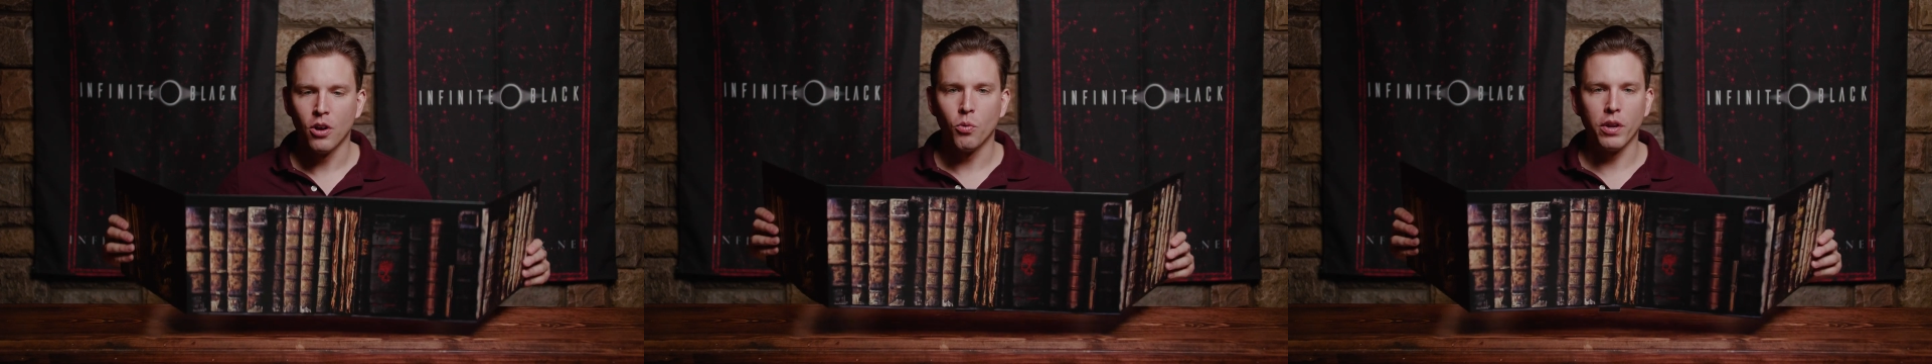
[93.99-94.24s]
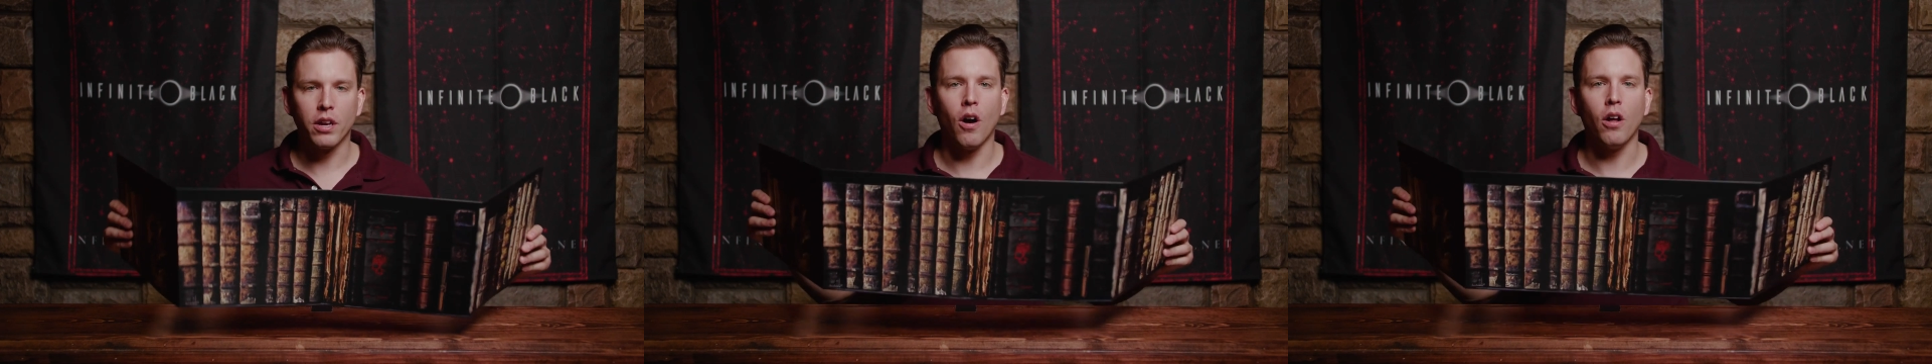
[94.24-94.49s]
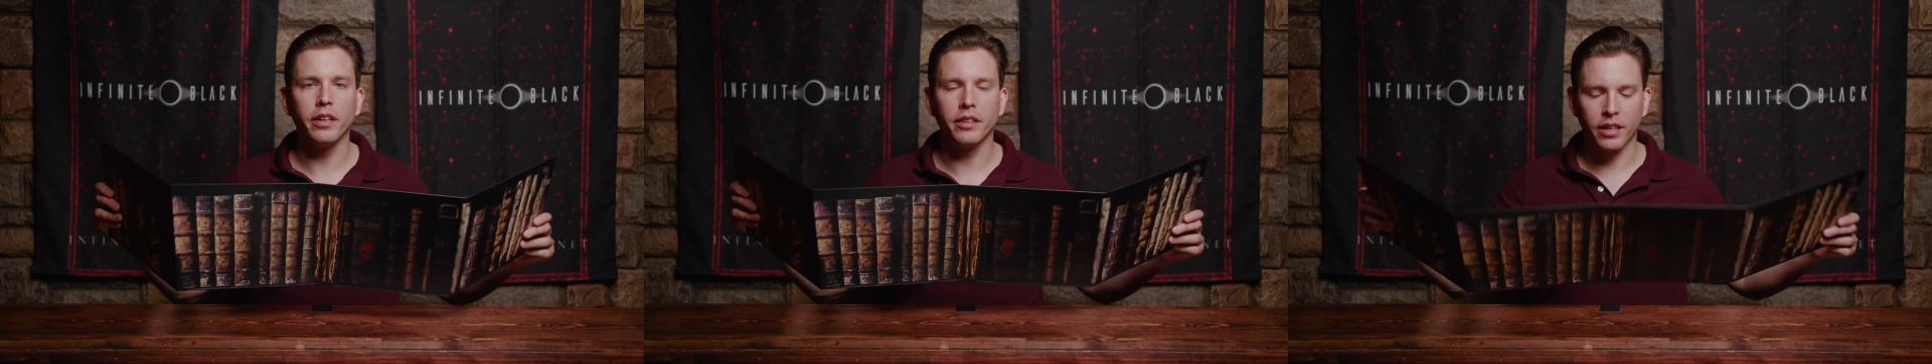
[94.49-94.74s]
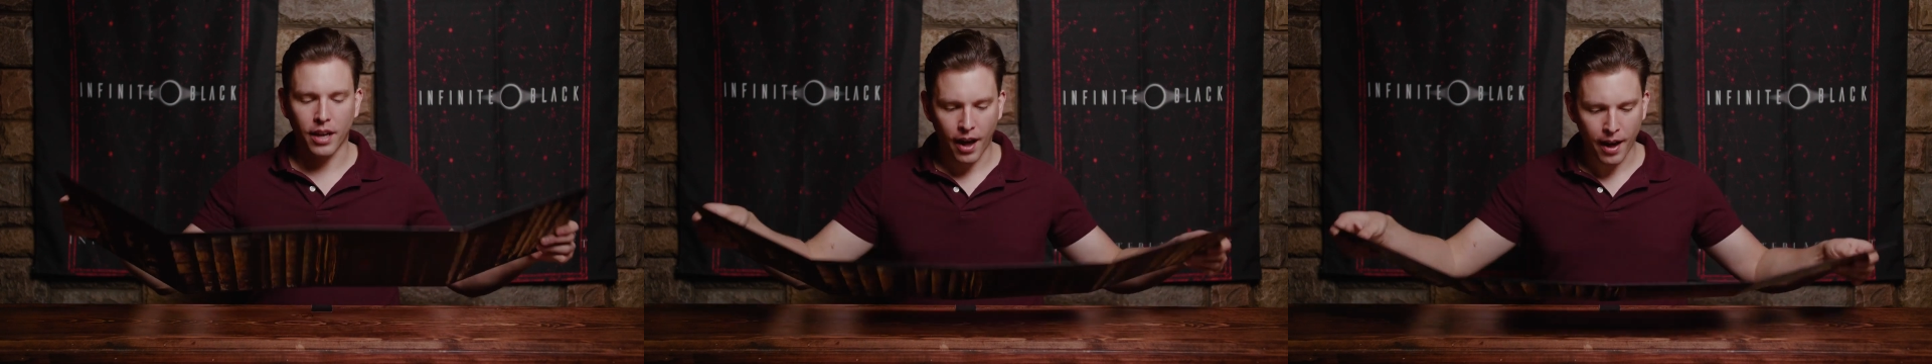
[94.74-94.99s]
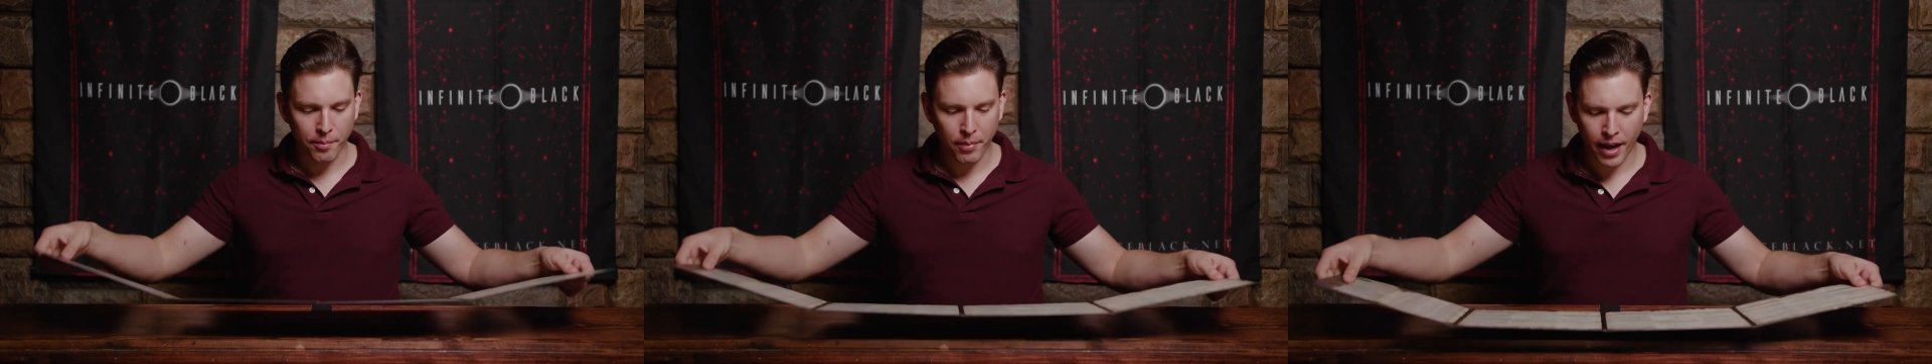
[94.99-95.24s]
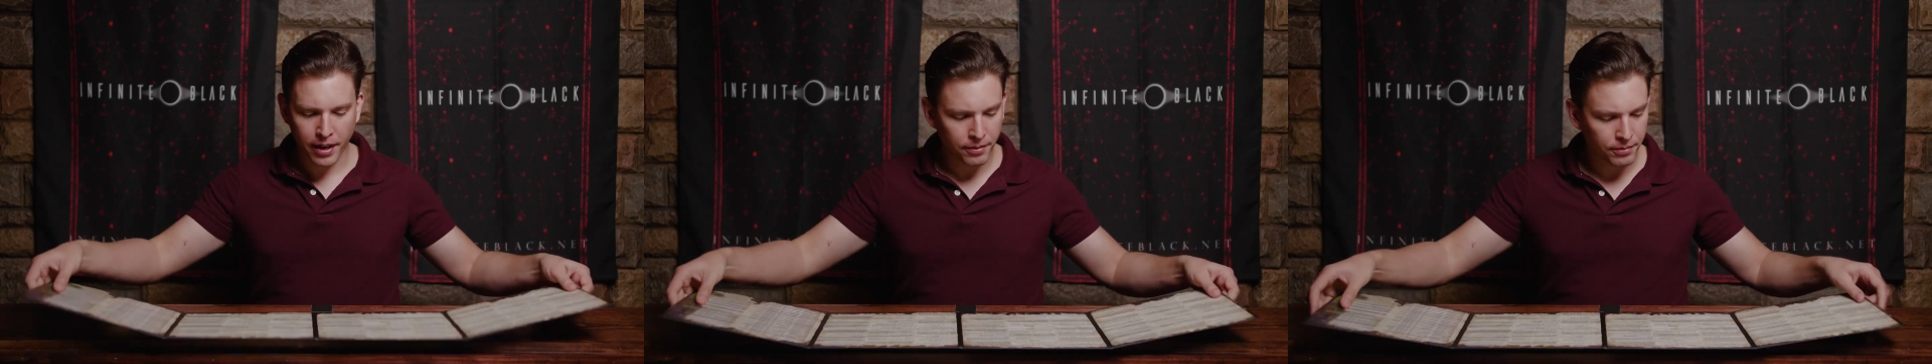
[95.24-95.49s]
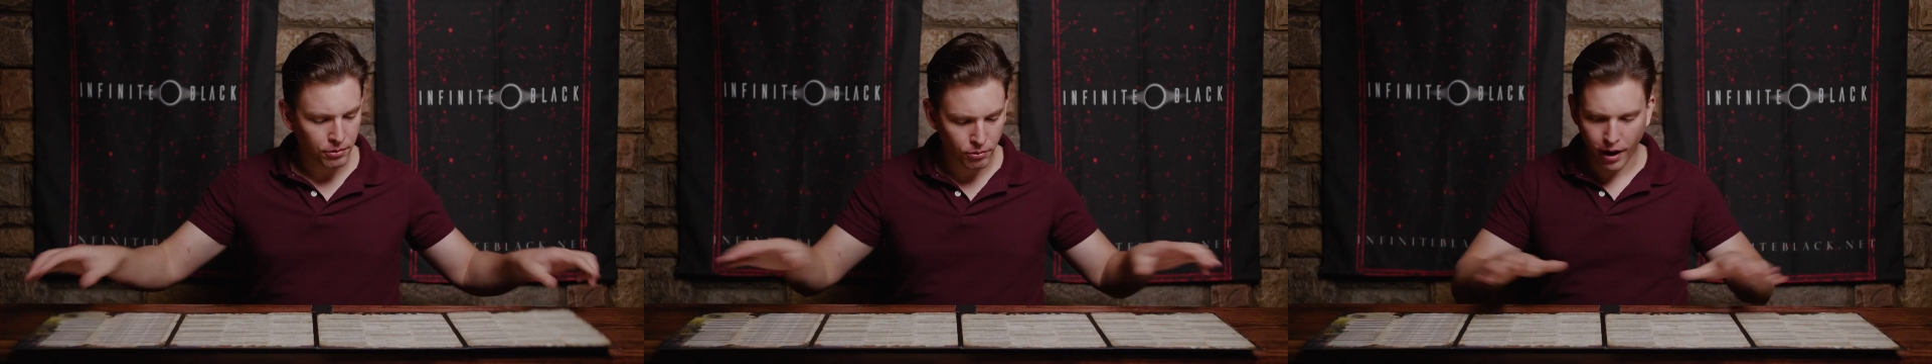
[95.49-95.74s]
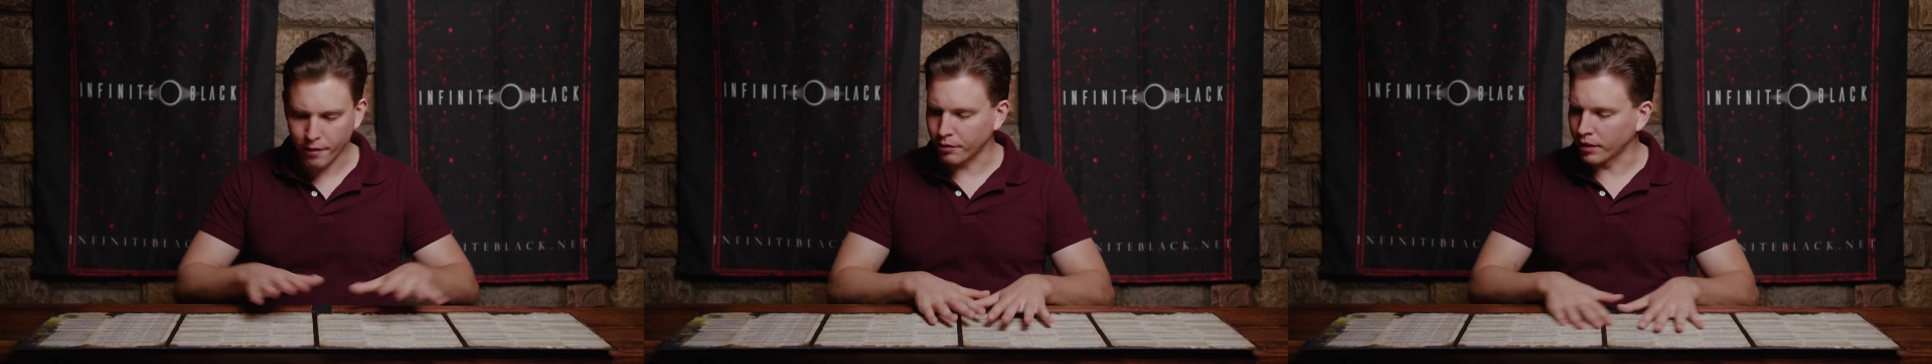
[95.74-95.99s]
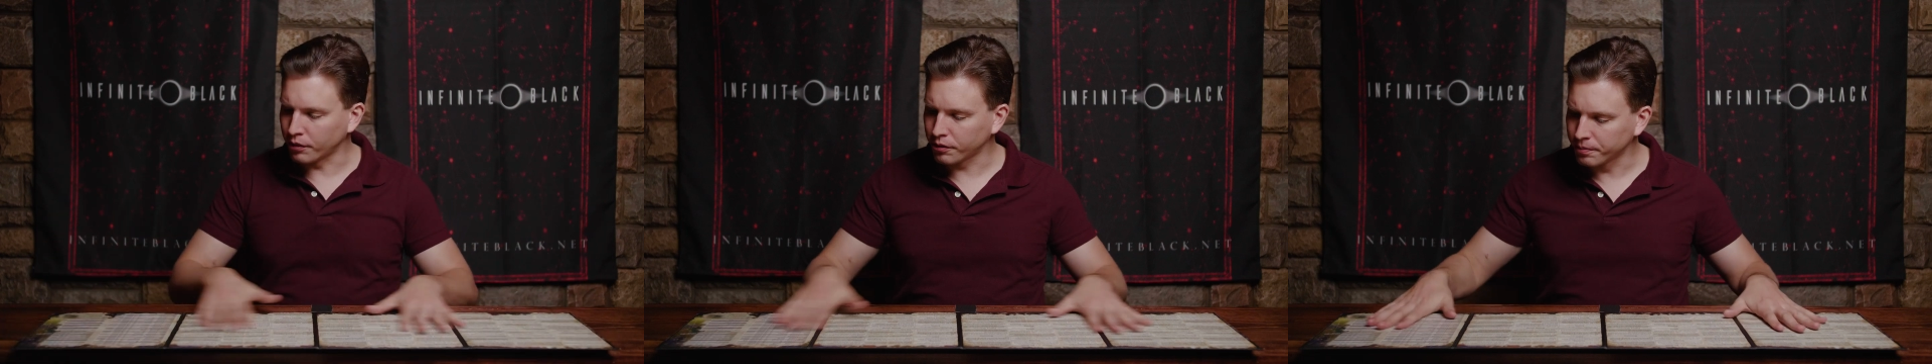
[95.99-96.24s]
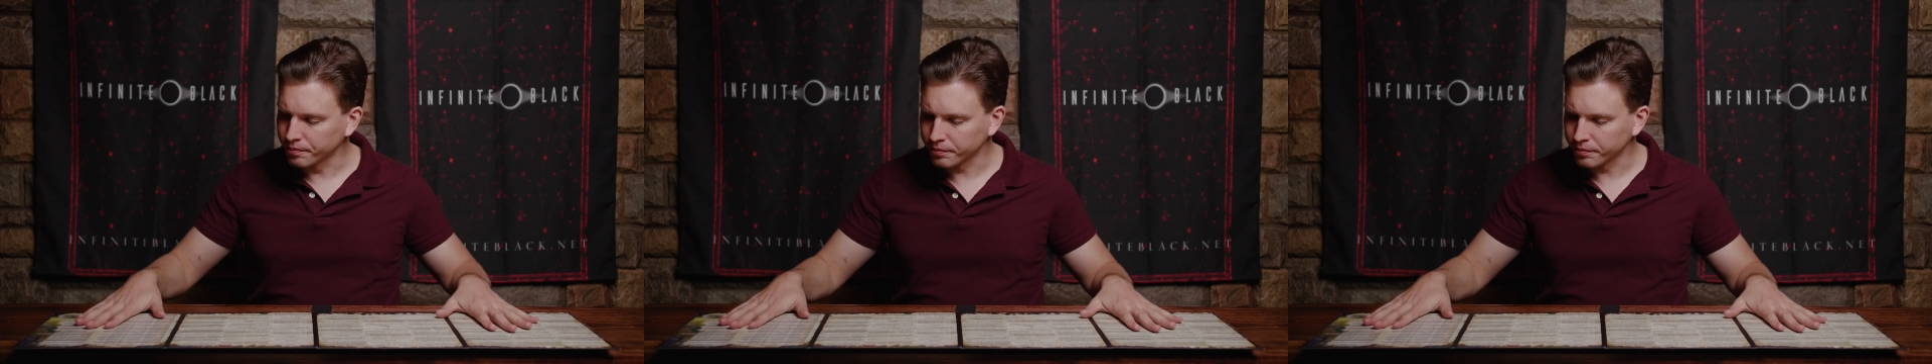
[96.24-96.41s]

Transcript: we call it the combat reference